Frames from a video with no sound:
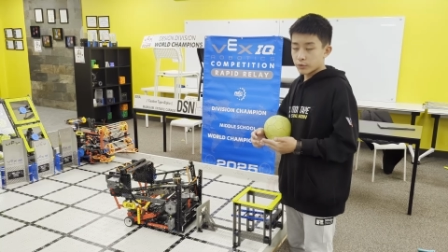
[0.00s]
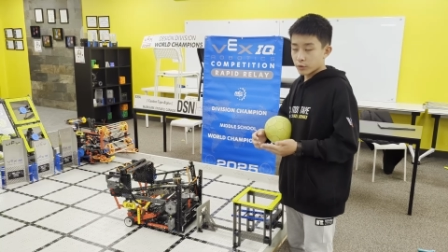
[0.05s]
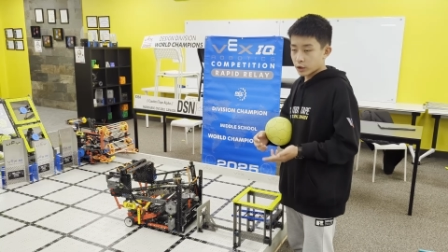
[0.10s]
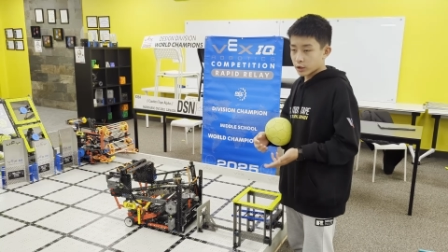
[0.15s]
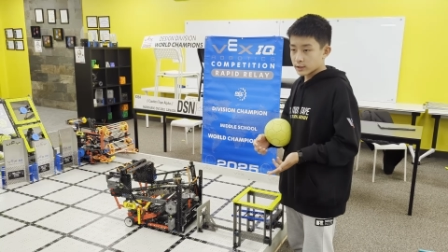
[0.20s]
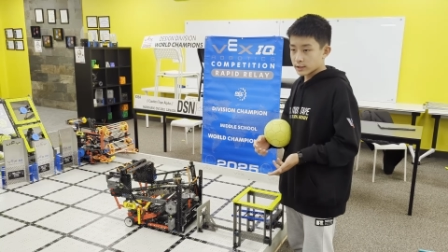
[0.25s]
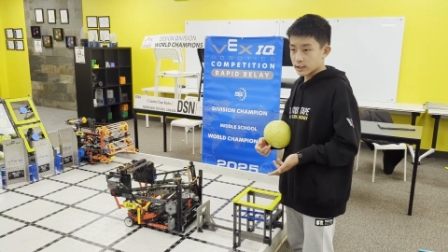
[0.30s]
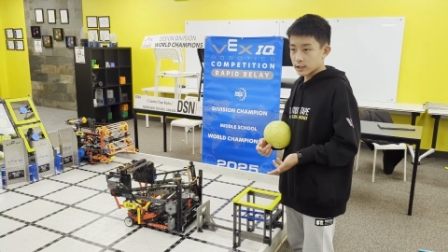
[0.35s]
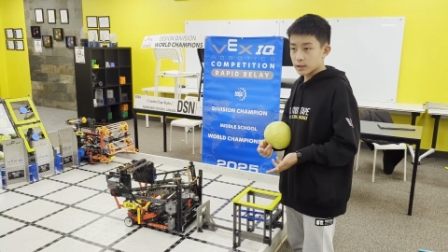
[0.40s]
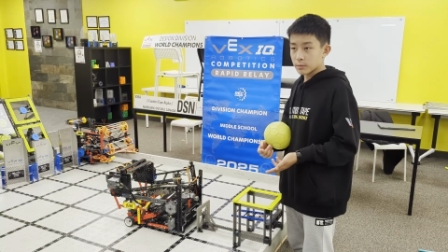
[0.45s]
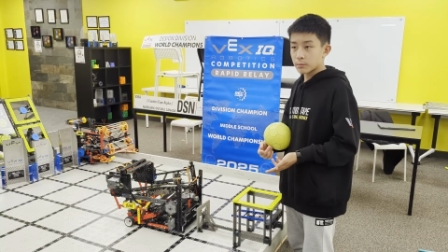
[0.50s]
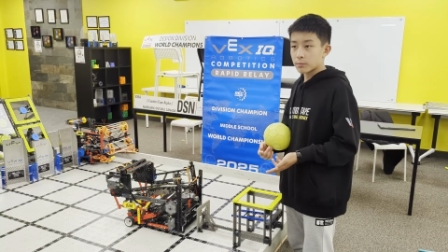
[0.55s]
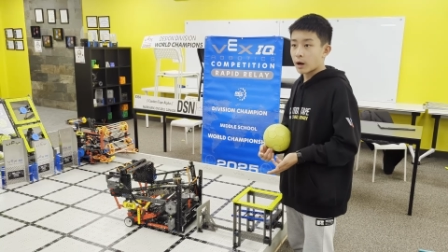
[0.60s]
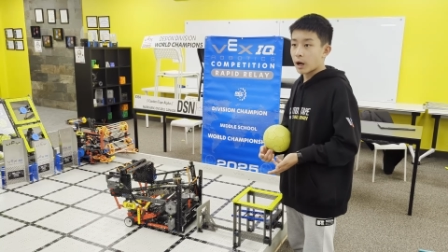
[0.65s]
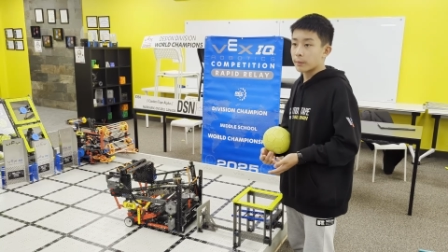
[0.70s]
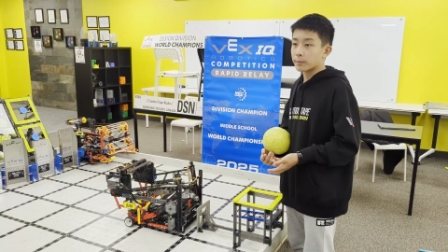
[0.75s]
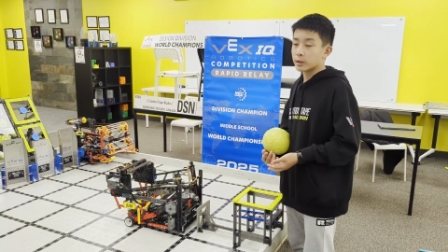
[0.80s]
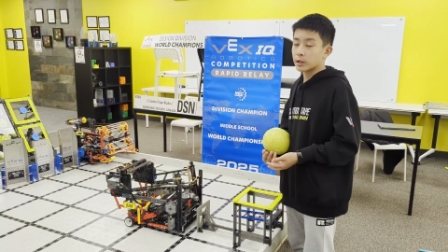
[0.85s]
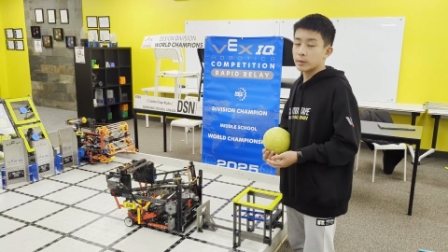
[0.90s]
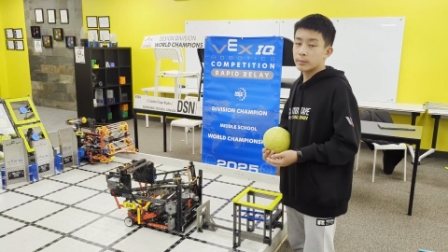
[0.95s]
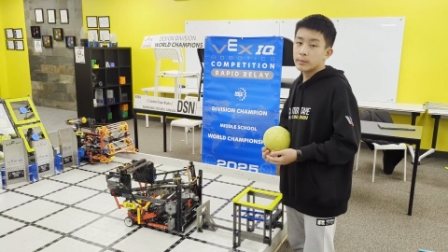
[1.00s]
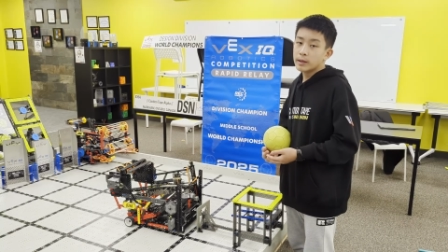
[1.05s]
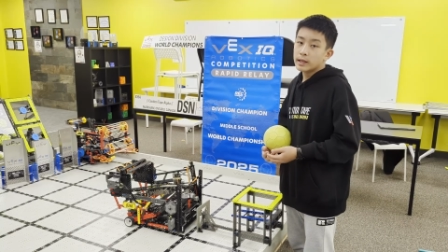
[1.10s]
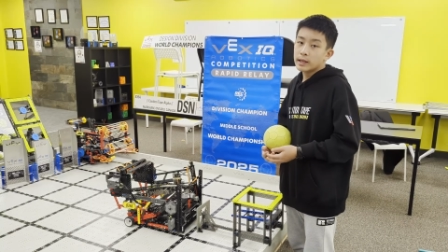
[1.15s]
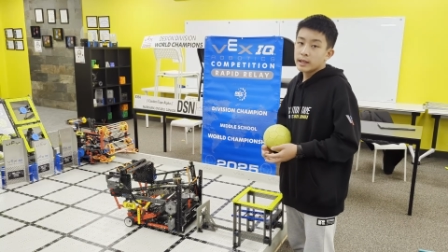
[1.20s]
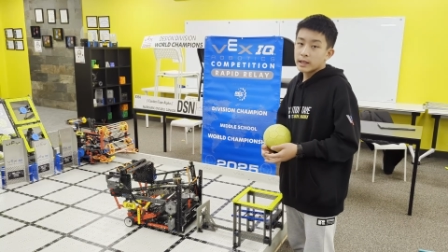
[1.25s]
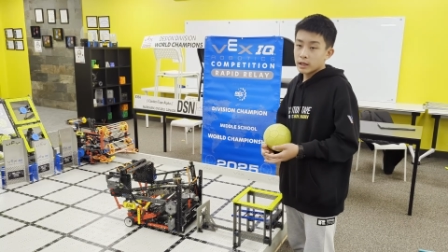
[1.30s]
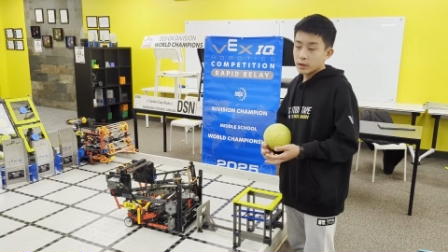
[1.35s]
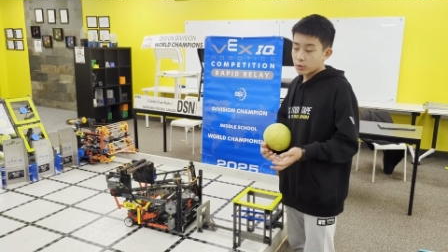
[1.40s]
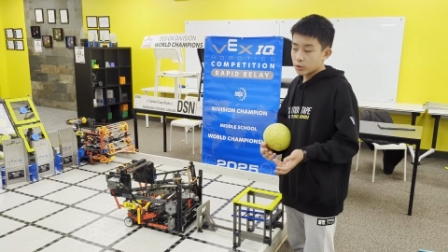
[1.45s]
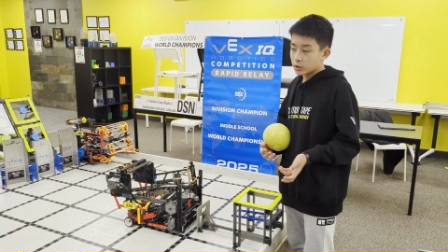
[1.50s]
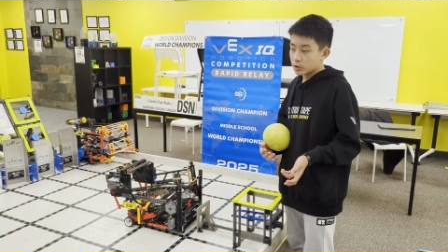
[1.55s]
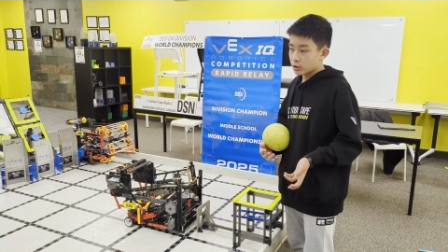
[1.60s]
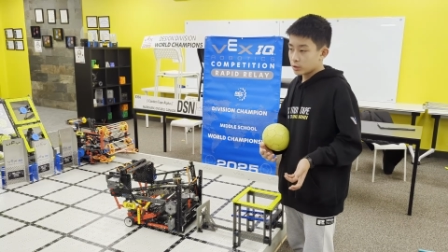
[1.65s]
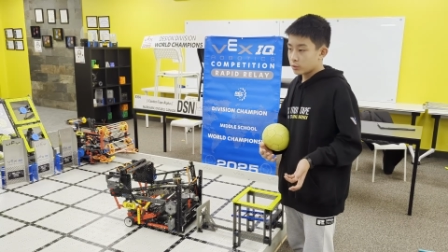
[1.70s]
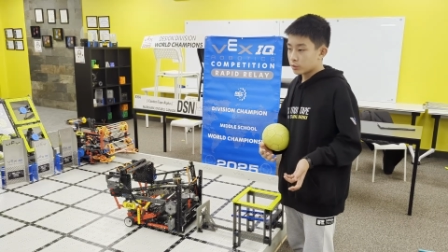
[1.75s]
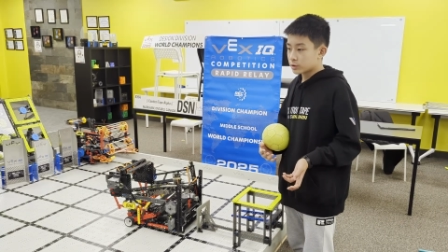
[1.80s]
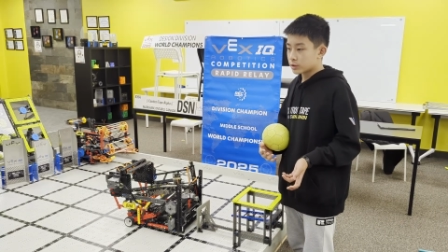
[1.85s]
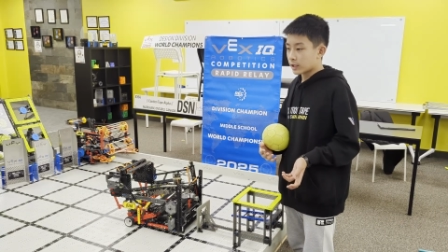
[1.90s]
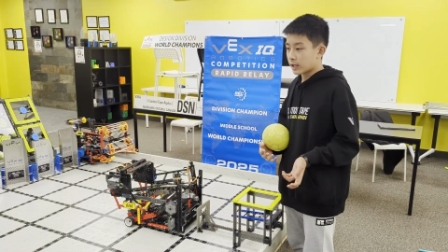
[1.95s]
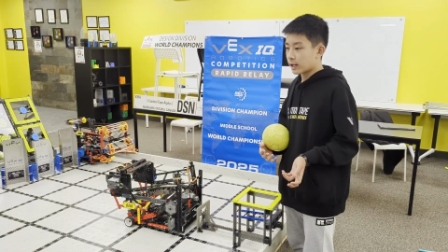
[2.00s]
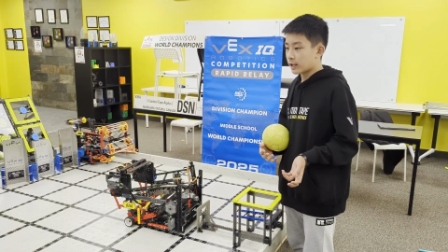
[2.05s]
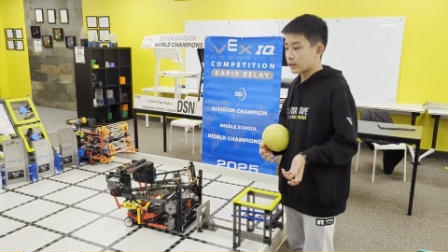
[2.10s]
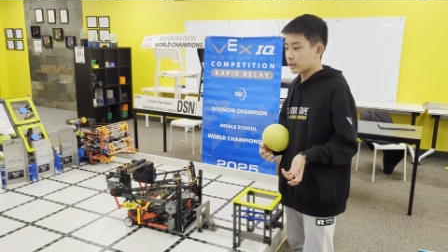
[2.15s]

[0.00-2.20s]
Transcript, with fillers: for our second problem, it was